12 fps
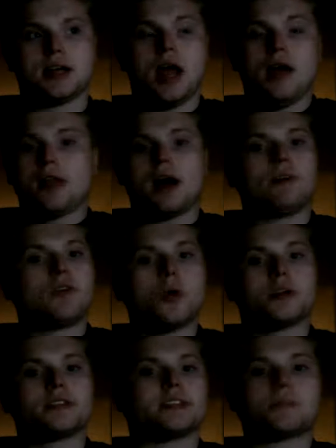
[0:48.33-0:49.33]
Now, of
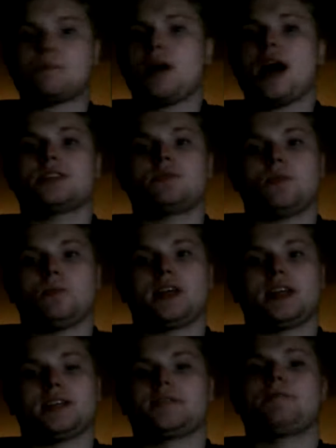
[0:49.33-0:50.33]
course, it's impossible
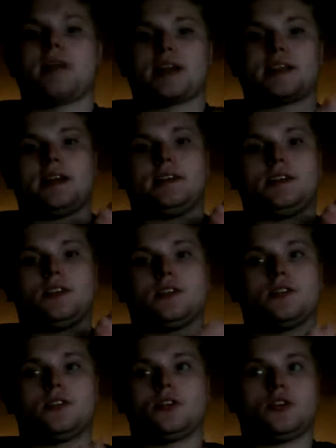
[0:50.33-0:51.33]
because of the fact that
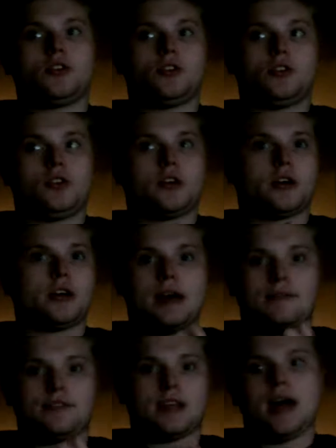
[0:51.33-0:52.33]
you're going to
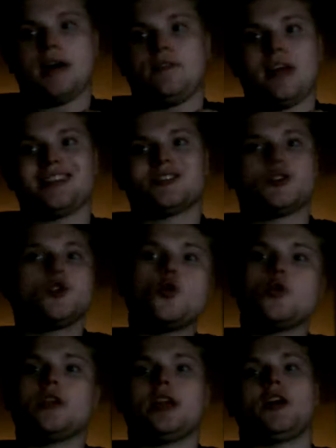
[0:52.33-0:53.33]
have a
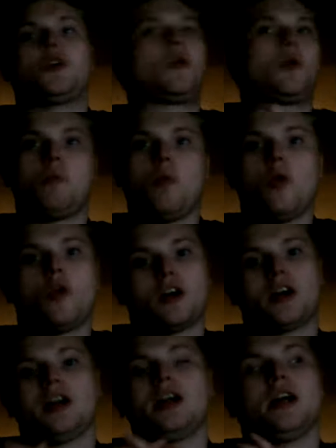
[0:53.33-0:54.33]
2-year or
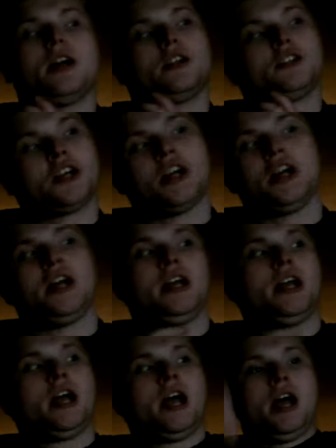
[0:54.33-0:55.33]
more
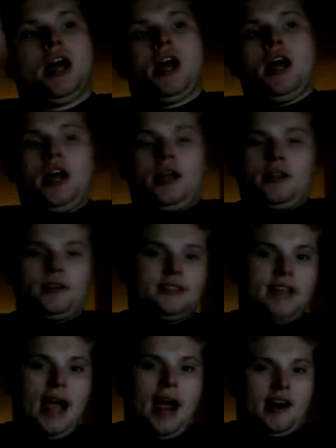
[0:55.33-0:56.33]
journey to
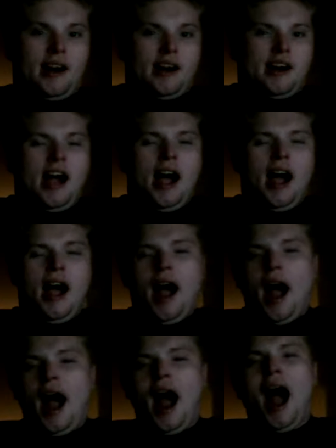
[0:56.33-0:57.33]
Saturn.
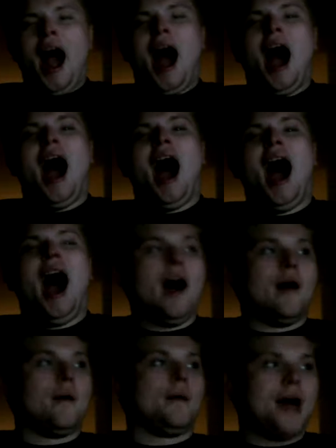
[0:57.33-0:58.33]

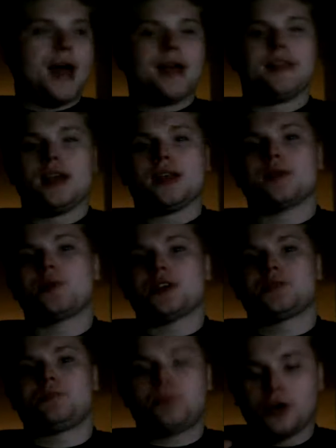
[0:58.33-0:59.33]
What I did
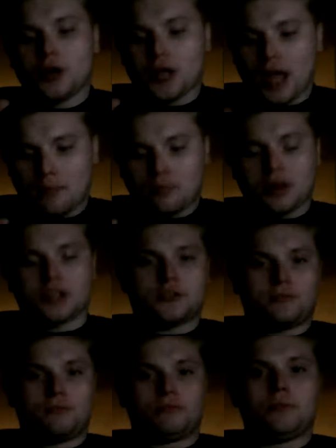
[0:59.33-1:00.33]
was put a bunch
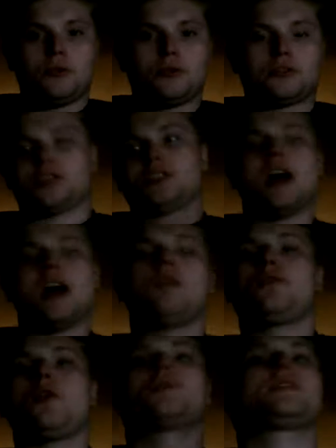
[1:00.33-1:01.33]
of boosters. Now,
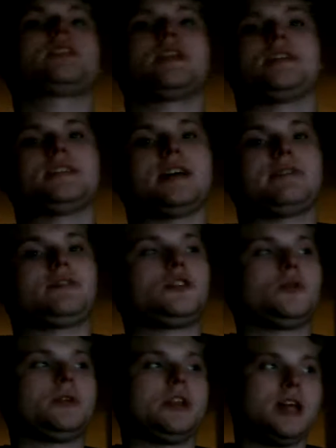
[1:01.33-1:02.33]
of course, that doesn't have to do
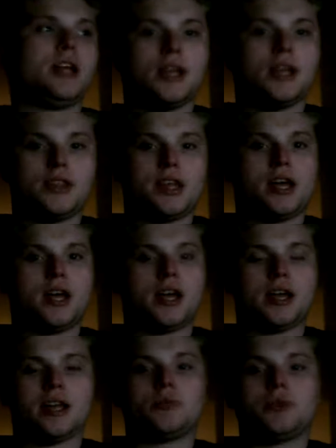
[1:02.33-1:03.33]
with
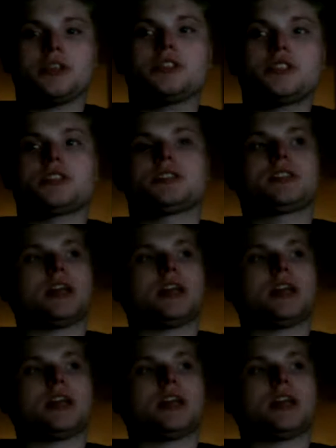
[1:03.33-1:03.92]
anything. It was just